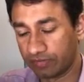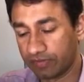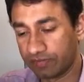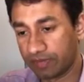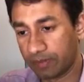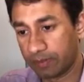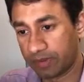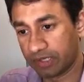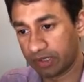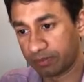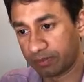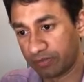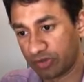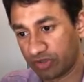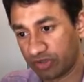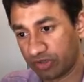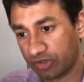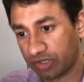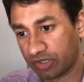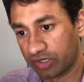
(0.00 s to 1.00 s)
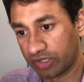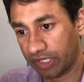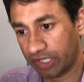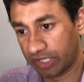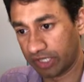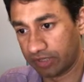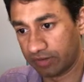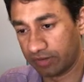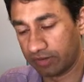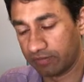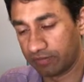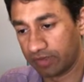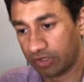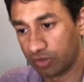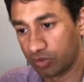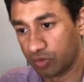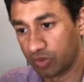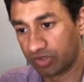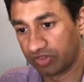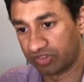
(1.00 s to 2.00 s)
when we pick up machine learning and then we
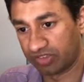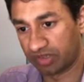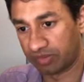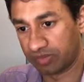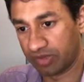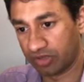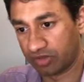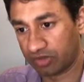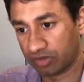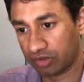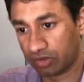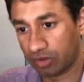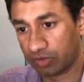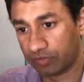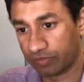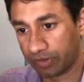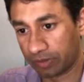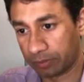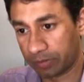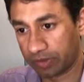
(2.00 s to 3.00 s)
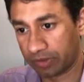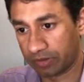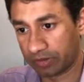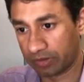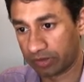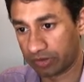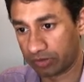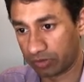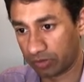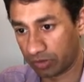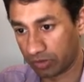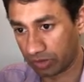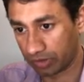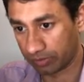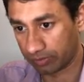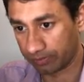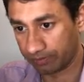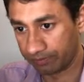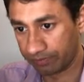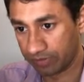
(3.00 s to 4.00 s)
do a summation of that particular
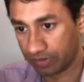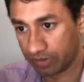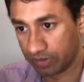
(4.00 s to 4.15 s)
column,